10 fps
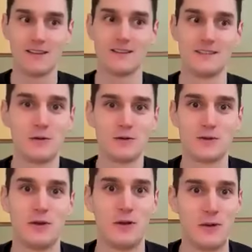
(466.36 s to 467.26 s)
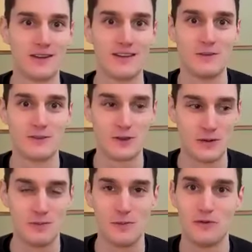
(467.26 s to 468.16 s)
think CROs are a pretty widely used
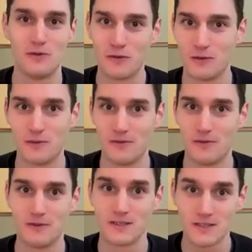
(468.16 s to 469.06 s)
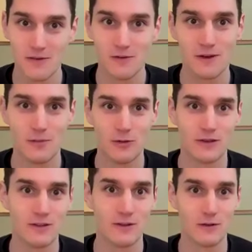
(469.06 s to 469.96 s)
term, both for discovery,
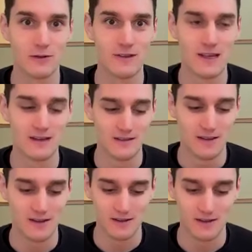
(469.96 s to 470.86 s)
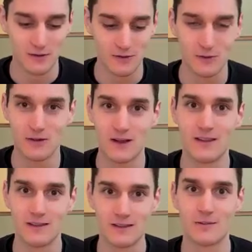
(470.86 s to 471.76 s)
preclinical, and then clinical. I
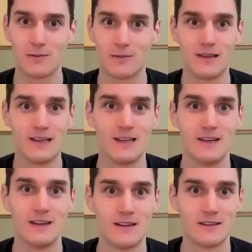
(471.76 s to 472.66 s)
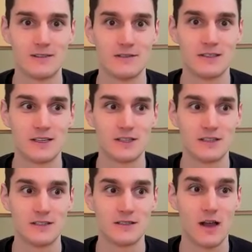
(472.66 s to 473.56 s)
think that's probably the key set of
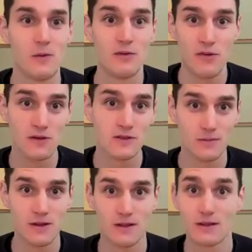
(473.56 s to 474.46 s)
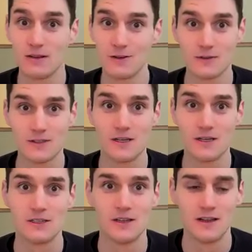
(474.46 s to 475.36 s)
distinctions. We focus on being a clinical
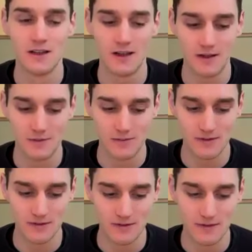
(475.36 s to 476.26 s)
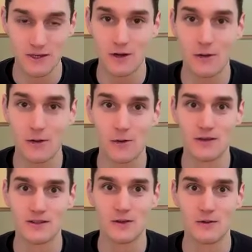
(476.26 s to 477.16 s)
stage CRO,
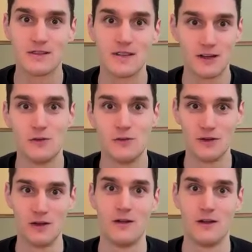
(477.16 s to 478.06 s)
and so the second you've